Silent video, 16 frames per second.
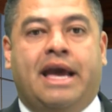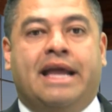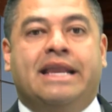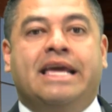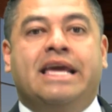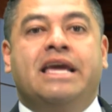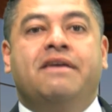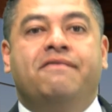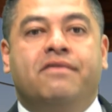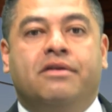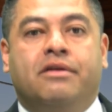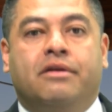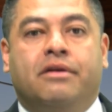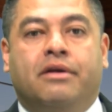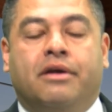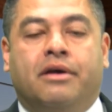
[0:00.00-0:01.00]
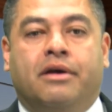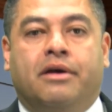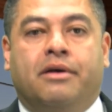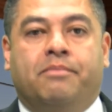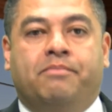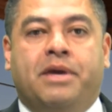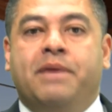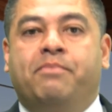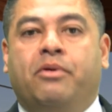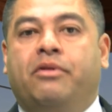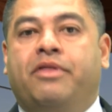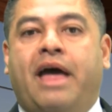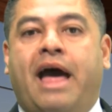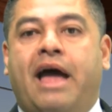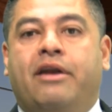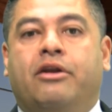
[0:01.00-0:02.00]
And even people
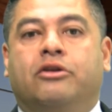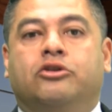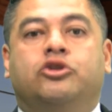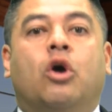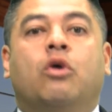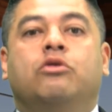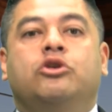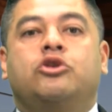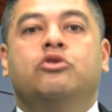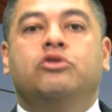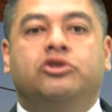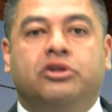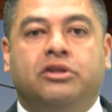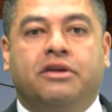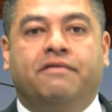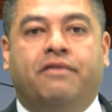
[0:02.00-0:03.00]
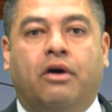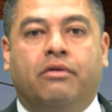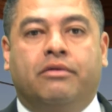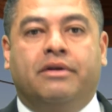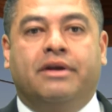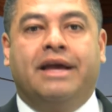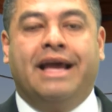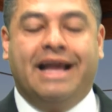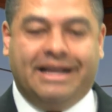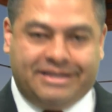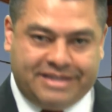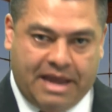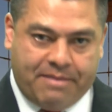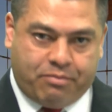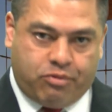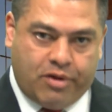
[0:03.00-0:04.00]
that don't usually vote, it's
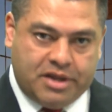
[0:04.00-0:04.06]
that